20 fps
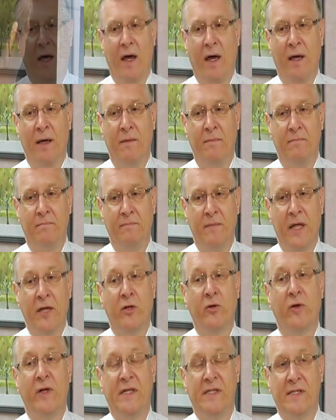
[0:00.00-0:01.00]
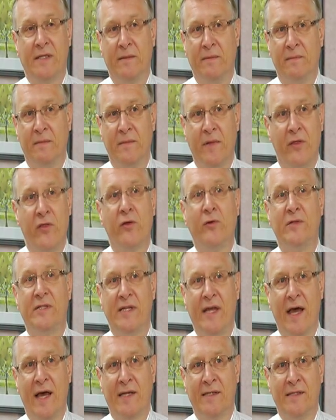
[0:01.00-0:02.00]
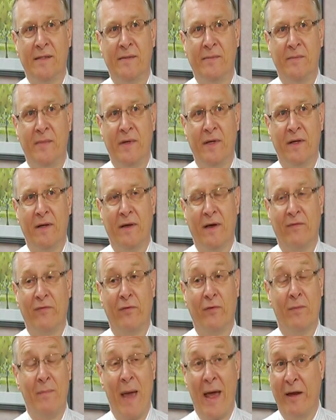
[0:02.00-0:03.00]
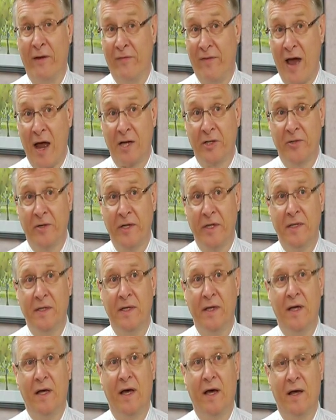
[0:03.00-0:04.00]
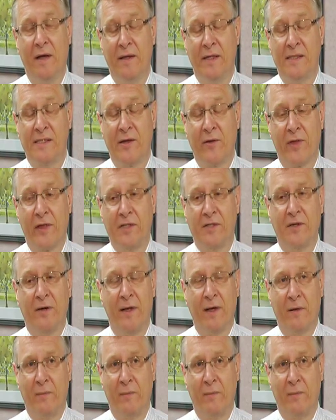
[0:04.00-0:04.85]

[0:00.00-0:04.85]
um, increase some enthusiasm uh, for manufacturing uh, in southeastern